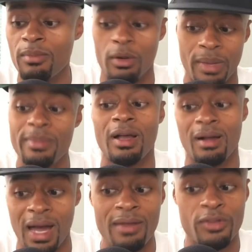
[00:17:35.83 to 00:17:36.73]
or maybe a
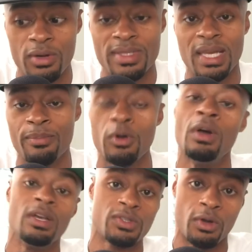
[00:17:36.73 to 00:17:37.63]
lot of your example
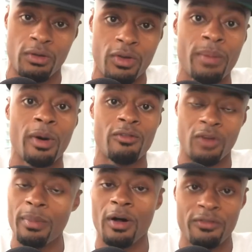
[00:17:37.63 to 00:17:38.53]
is going to rub,
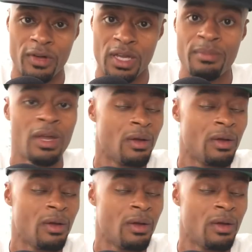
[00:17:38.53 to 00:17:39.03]
rub off on them,